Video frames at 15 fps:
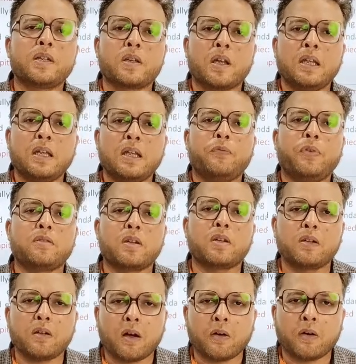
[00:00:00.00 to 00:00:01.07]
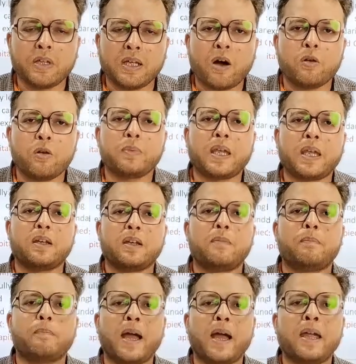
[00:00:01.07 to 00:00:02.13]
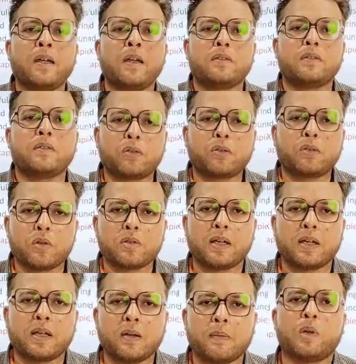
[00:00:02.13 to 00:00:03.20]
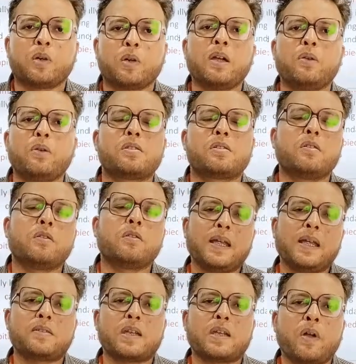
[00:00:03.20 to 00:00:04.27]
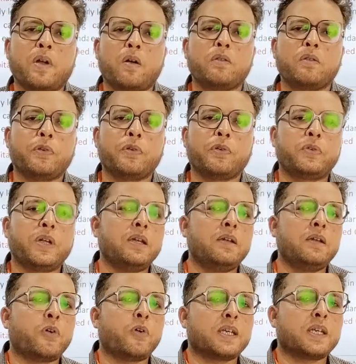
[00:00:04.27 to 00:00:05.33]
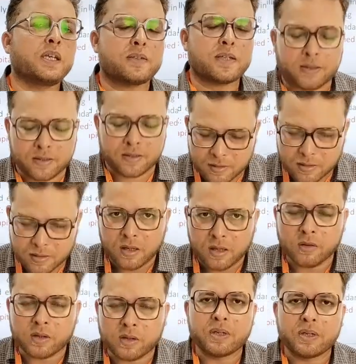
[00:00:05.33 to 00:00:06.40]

invasion of the Ahom kingdom by the Koch kingdom. Okay, which took place around 1546. Okay,